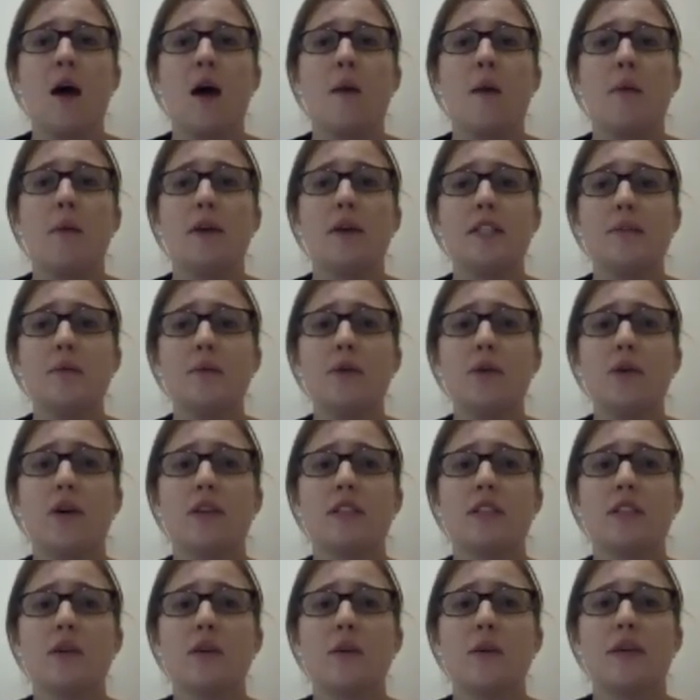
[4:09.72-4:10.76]
Possible
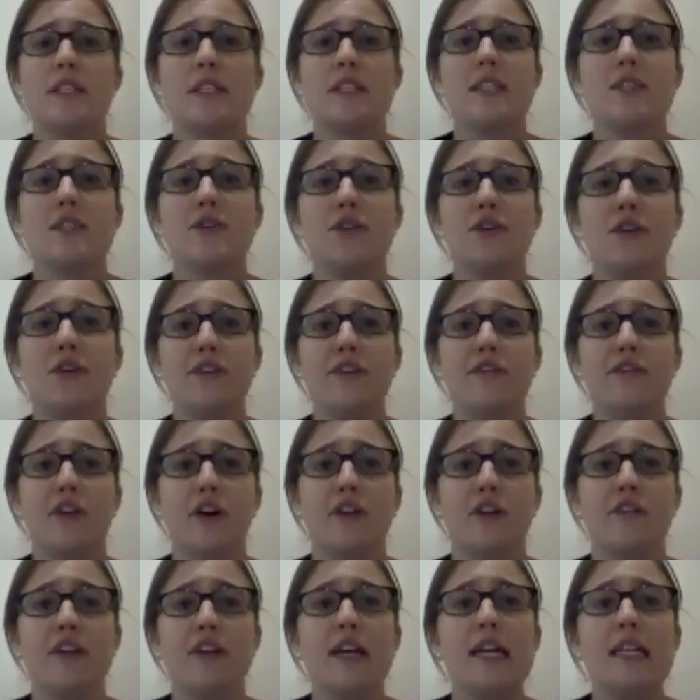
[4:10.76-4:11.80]
consequences could
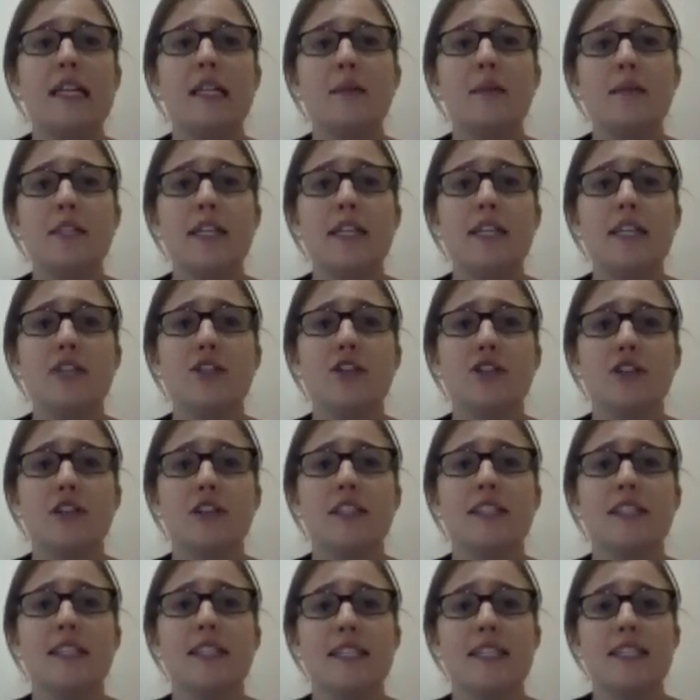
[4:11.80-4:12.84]
involve limiting
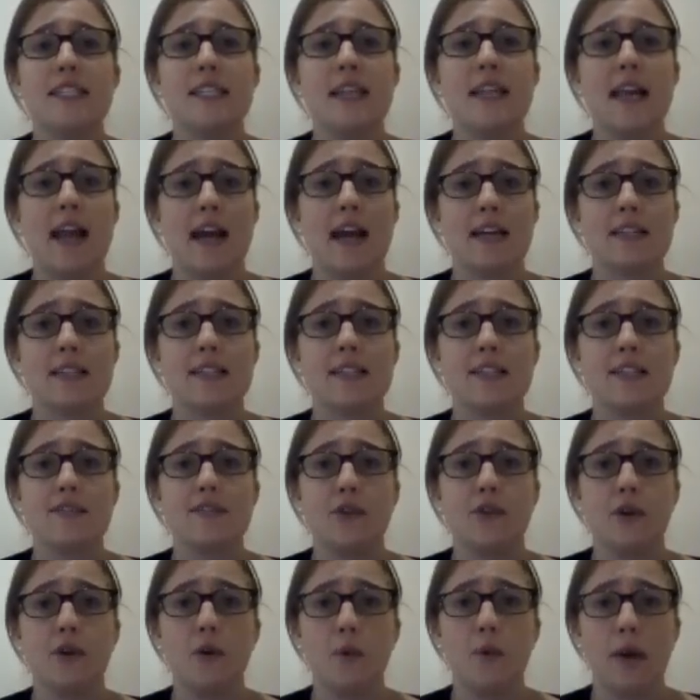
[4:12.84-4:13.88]
students' internet access
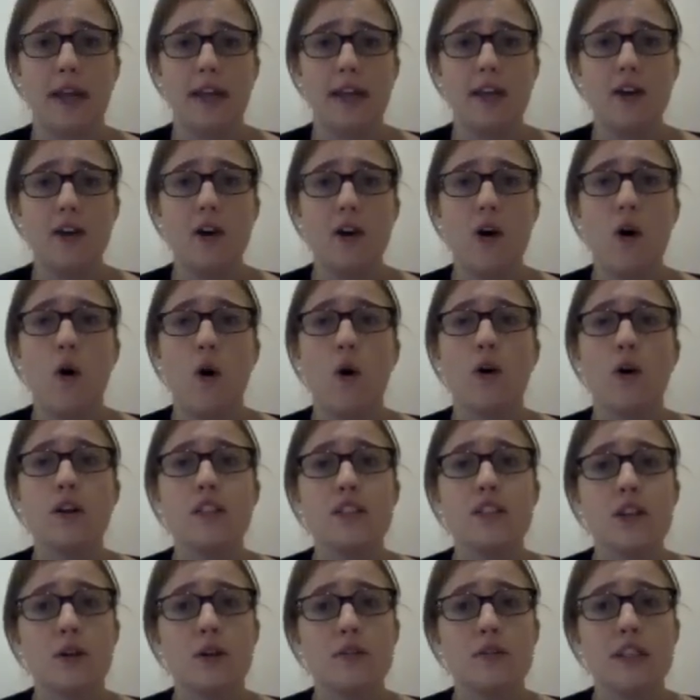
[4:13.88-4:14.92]
for a week or
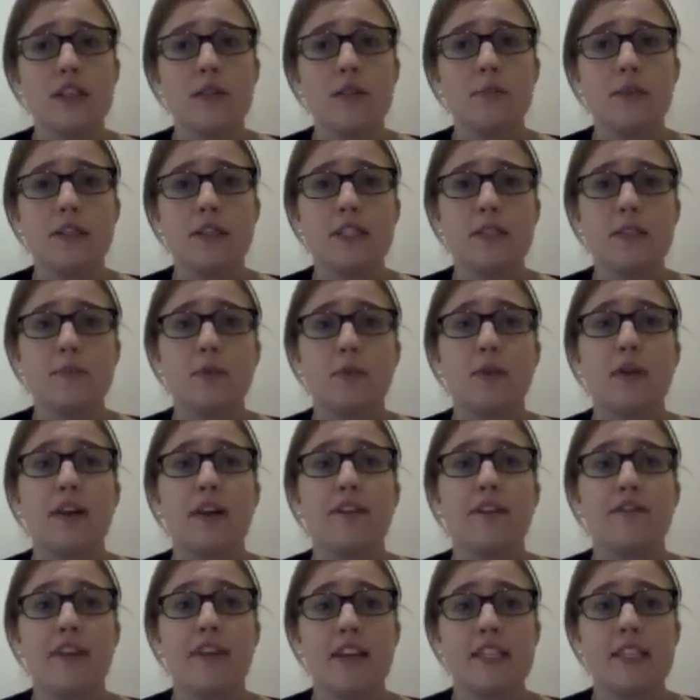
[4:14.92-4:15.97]
consulting the principal and
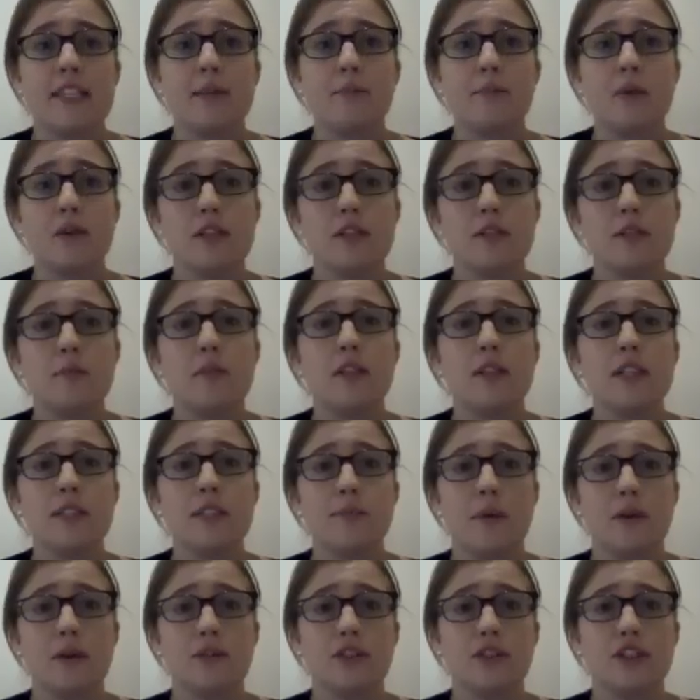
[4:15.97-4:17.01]
facing possible
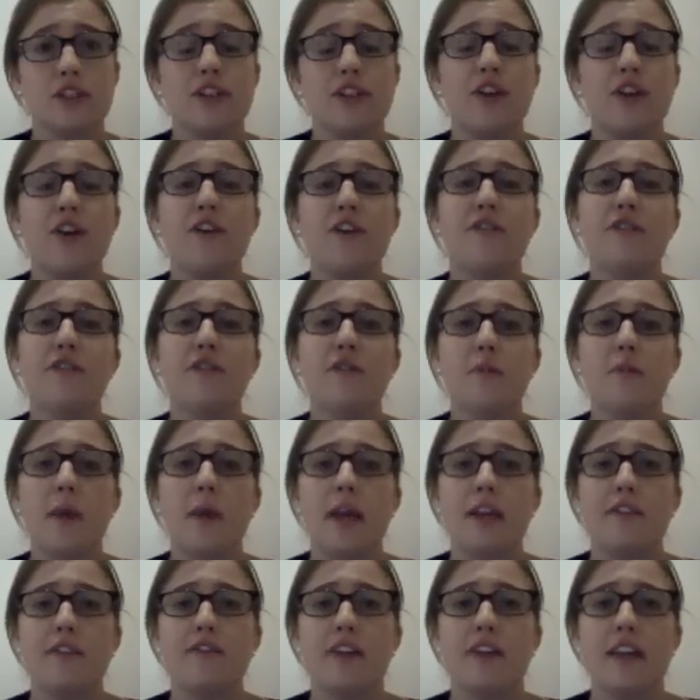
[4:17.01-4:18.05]
expulsion for repeat
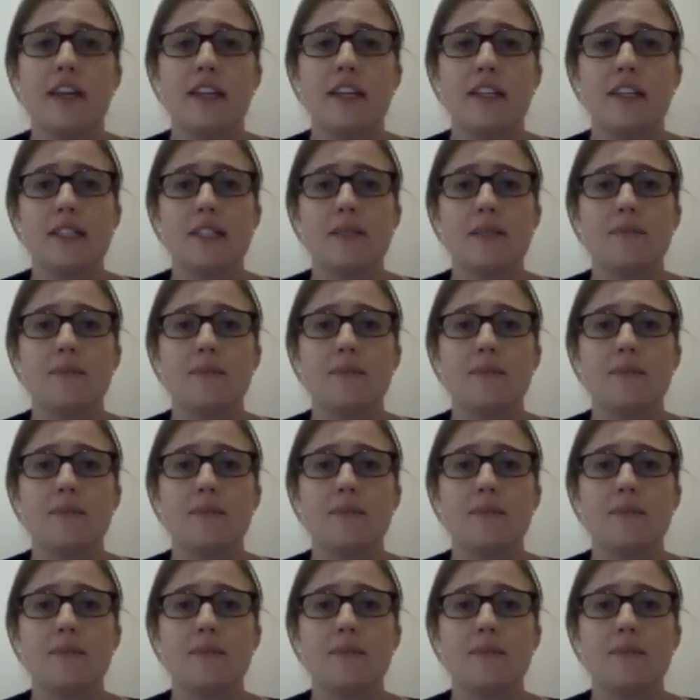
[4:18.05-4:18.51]
offenders.